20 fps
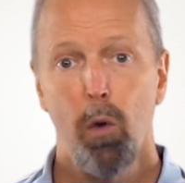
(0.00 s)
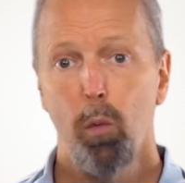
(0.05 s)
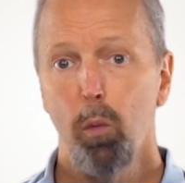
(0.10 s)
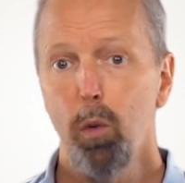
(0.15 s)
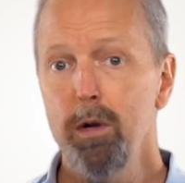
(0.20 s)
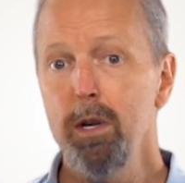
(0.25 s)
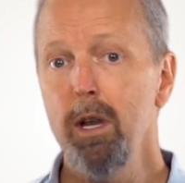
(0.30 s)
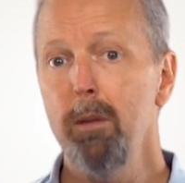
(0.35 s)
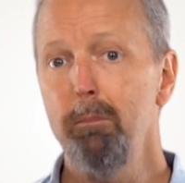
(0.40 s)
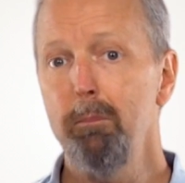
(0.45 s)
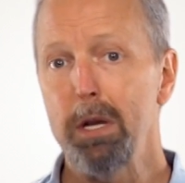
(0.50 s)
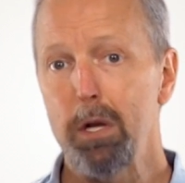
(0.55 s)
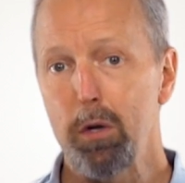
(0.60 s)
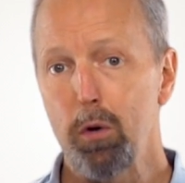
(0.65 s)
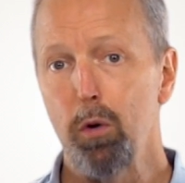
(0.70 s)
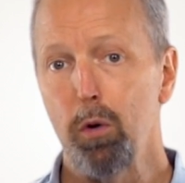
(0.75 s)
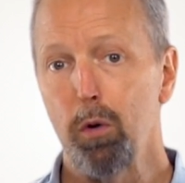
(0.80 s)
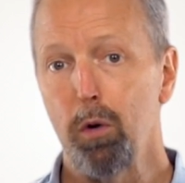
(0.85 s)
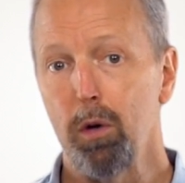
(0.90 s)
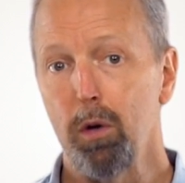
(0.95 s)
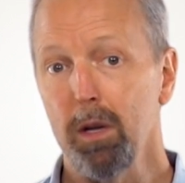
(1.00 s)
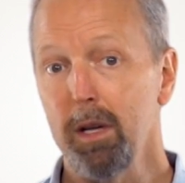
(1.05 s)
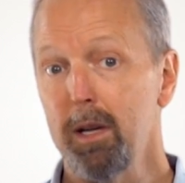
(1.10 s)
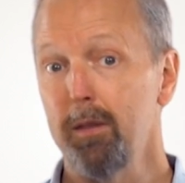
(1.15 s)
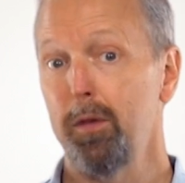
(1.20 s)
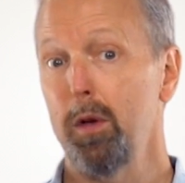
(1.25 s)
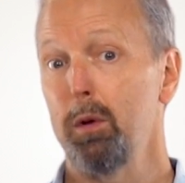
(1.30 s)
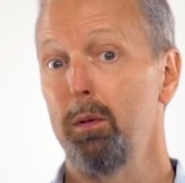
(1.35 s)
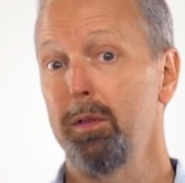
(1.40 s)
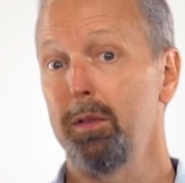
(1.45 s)
Wouldn't it be cool
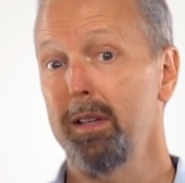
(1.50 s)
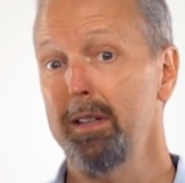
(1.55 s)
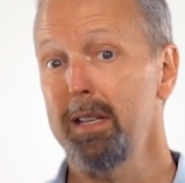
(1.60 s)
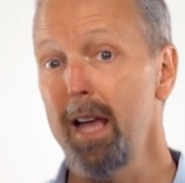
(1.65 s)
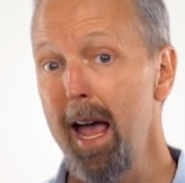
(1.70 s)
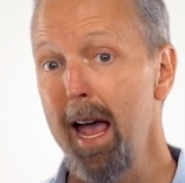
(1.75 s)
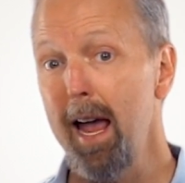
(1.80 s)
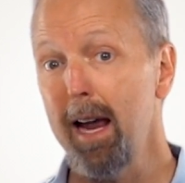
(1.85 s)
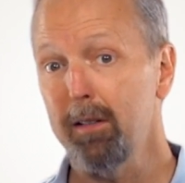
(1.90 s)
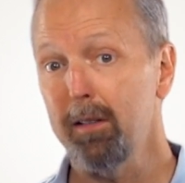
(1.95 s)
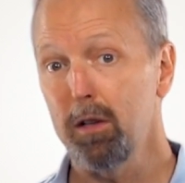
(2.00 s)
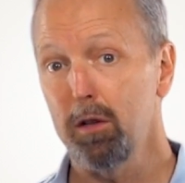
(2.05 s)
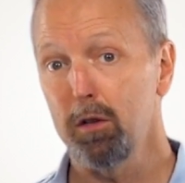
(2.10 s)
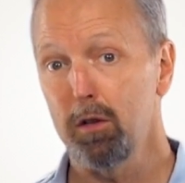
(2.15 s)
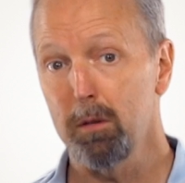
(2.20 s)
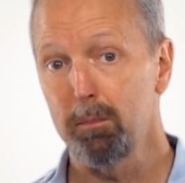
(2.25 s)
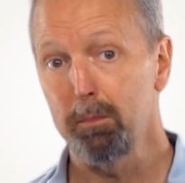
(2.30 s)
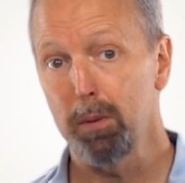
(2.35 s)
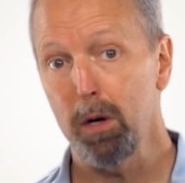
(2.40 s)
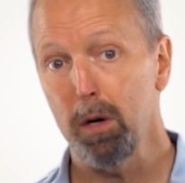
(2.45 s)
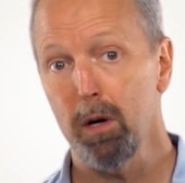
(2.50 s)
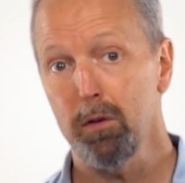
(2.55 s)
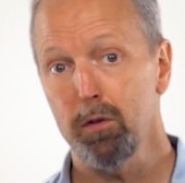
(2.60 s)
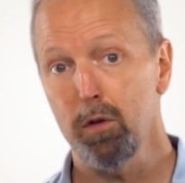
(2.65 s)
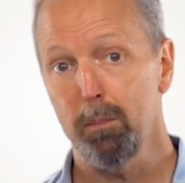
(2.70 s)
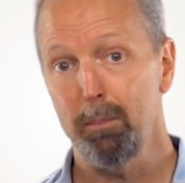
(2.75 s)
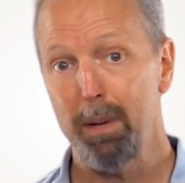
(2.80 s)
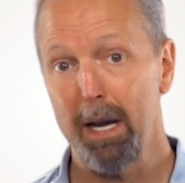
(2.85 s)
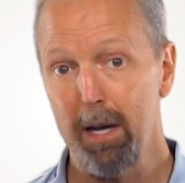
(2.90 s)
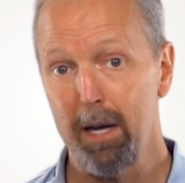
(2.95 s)
if there was a tag that you could put on
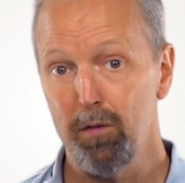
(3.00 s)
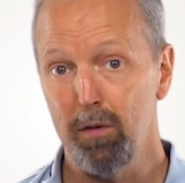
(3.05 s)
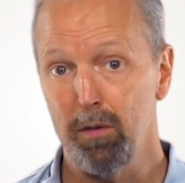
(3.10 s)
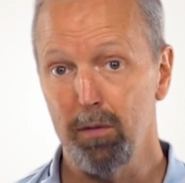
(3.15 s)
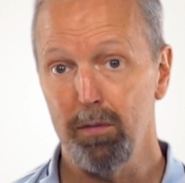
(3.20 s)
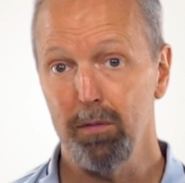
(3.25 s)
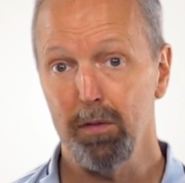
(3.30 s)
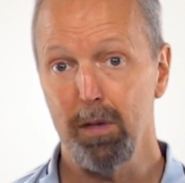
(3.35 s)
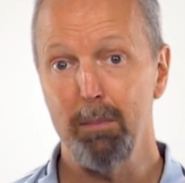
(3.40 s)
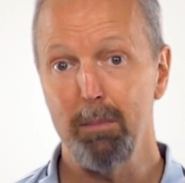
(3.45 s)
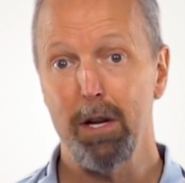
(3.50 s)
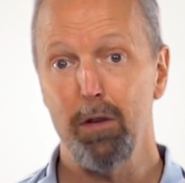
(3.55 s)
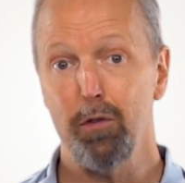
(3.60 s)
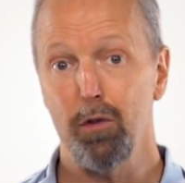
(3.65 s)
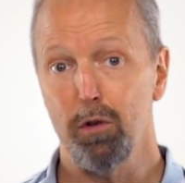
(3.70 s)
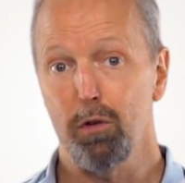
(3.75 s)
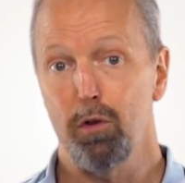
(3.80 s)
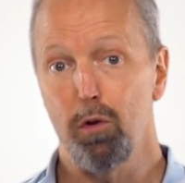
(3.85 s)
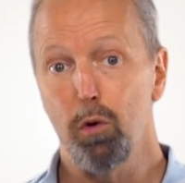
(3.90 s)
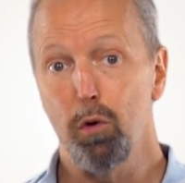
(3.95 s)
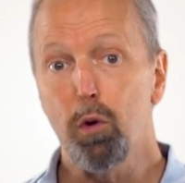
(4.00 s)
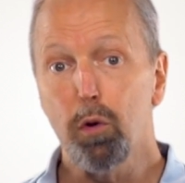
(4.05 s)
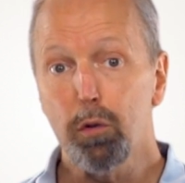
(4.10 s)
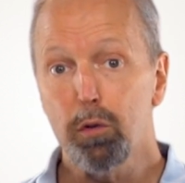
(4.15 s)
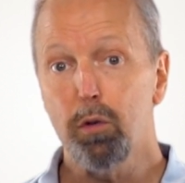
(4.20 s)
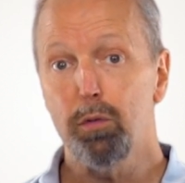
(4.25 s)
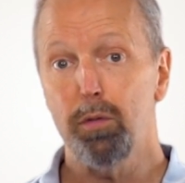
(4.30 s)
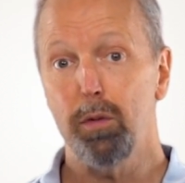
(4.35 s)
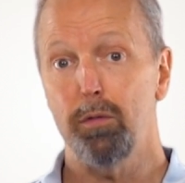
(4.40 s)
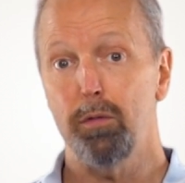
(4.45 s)
your pages to make sure Google
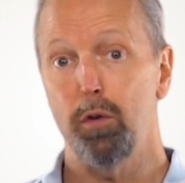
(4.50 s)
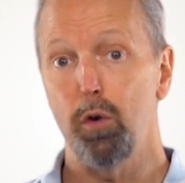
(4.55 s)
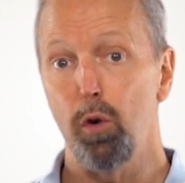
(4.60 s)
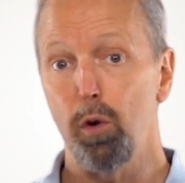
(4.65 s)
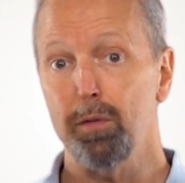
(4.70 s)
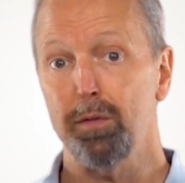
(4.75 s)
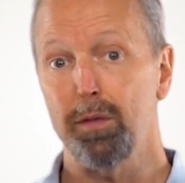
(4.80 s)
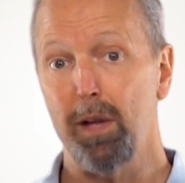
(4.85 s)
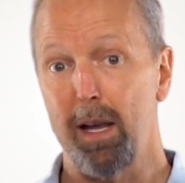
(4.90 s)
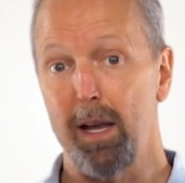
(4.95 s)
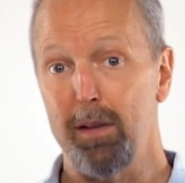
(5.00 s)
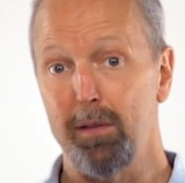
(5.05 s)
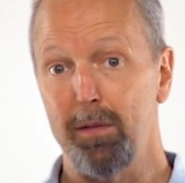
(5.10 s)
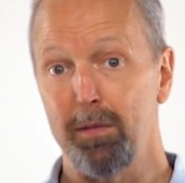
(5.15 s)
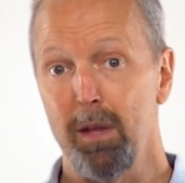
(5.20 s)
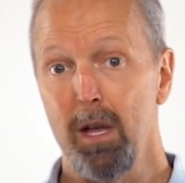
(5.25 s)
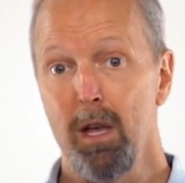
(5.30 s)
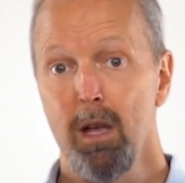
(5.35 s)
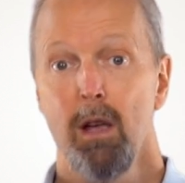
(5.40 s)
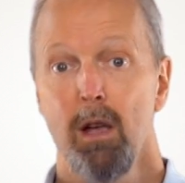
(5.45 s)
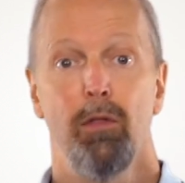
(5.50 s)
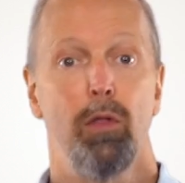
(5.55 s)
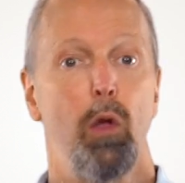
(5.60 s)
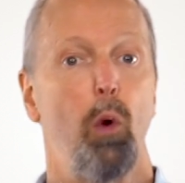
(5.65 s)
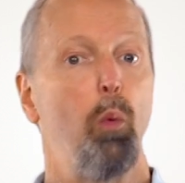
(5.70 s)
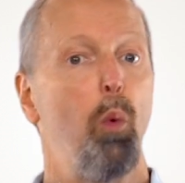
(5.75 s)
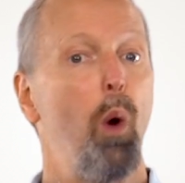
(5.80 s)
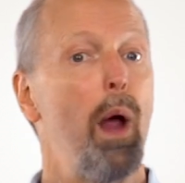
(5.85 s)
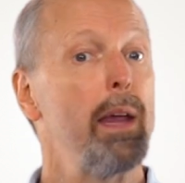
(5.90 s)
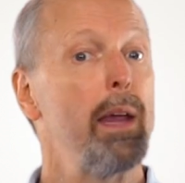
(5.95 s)
uses your sites the
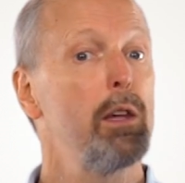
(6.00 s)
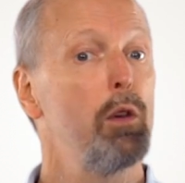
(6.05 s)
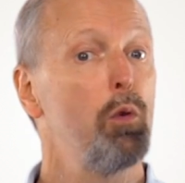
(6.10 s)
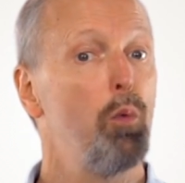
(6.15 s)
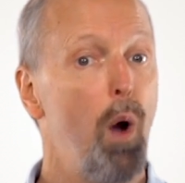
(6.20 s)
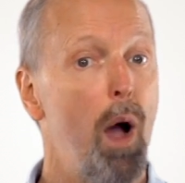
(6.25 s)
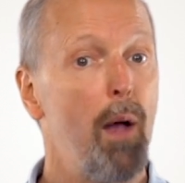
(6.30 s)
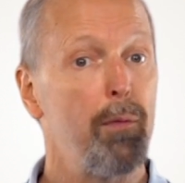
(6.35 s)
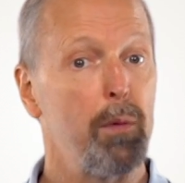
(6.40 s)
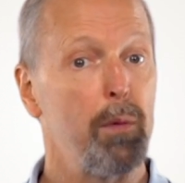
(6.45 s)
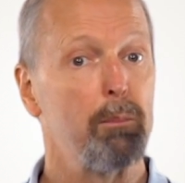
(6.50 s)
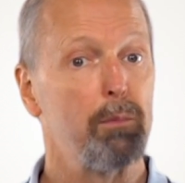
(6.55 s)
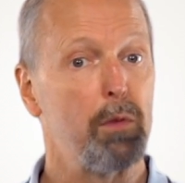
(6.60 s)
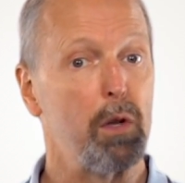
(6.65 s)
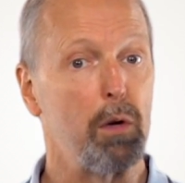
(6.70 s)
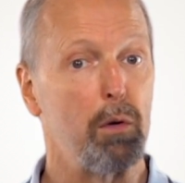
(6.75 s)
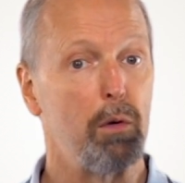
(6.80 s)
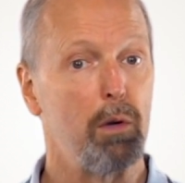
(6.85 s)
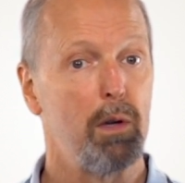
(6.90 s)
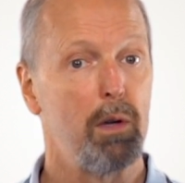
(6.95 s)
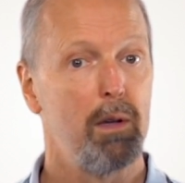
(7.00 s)
way you want them to?